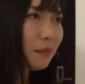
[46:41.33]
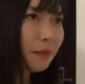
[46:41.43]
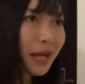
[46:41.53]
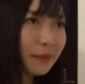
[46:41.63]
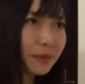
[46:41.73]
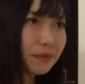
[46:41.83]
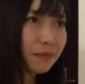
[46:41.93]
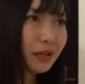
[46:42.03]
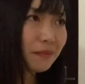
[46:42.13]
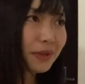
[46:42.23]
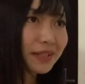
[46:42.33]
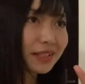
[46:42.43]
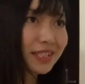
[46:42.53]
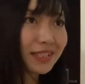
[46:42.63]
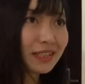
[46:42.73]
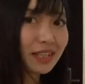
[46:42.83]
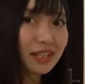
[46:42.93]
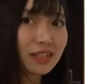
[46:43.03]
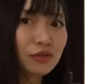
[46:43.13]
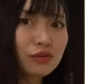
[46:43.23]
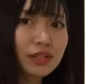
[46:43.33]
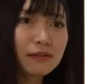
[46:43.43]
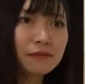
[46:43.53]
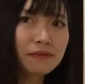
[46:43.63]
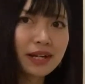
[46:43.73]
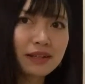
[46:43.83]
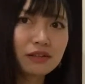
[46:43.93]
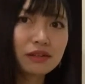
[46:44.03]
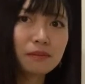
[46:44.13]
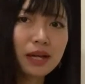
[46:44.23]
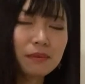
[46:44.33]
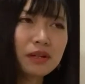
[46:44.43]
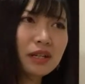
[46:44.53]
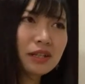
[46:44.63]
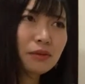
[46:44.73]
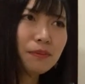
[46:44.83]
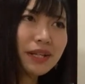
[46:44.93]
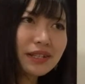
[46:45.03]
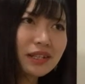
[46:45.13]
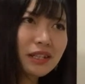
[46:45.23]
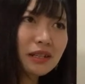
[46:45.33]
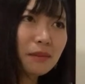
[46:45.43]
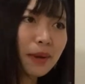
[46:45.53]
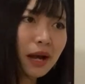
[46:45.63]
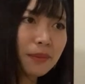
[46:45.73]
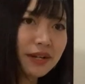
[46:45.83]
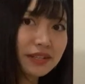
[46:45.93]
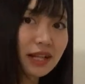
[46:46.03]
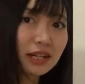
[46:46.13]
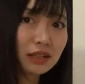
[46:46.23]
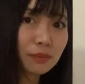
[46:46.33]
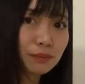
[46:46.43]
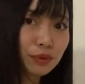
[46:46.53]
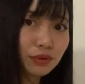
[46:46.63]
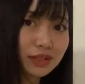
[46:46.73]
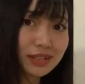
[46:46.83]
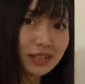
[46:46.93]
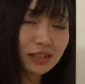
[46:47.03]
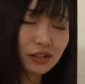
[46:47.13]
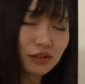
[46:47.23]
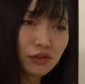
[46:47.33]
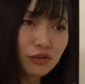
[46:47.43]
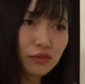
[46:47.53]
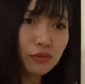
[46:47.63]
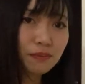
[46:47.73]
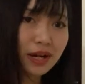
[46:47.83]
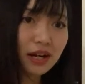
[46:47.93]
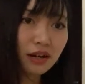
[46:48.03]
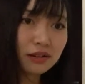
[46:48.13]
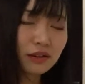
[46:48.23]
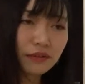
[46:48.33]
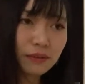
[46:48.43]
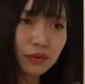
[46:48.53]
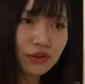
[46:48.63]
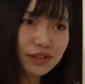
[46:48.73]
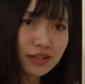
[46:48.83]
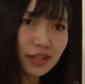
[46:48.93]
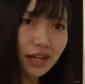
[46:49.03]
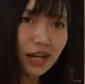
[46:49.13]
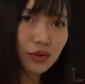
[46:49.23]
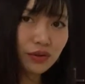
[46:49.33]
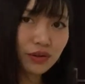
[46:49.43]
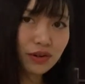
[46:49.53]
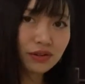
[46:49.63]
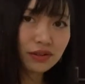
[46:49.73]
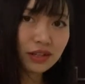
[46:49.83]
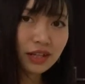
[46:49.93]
map, basically sometimes you can find out a map. So basically the map is like the books. You buy a lot of books and you learn.